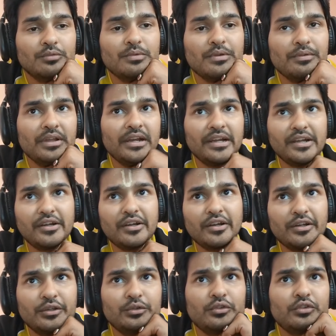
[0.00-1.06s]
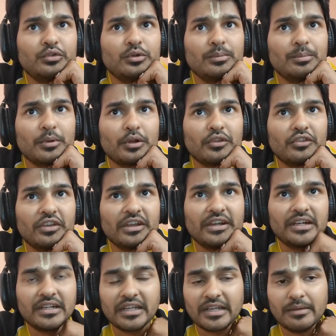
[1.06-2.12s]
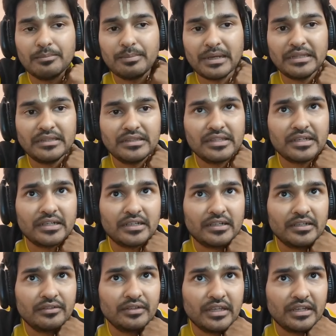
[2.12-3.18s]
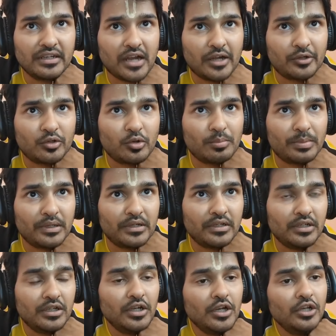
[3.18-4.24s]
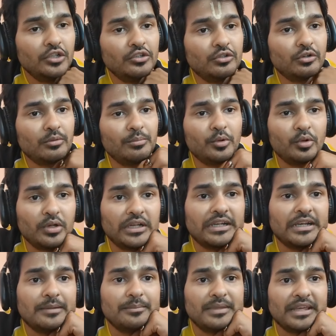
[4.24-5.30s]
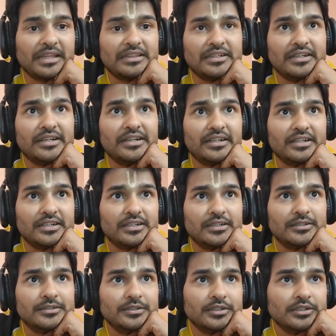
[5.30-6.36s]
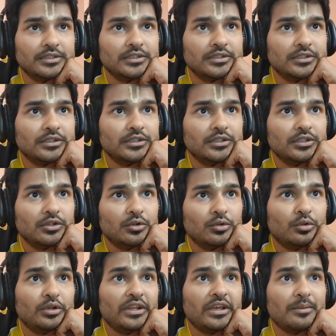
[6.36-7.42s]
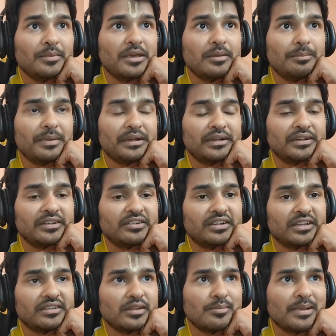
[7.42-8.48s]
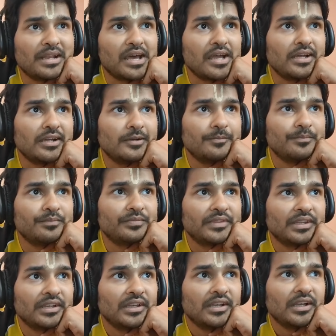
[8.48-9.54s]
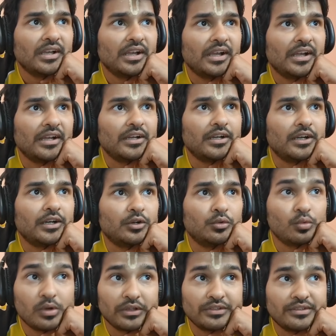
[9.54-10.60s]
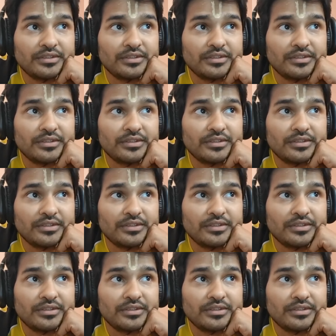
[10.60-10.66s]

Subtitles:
So we were introduced to a project in Pant Nagar, in Ghatkopar, through a broker named Ketan Takar. Unhone hame Pankaj Shah se milaya, who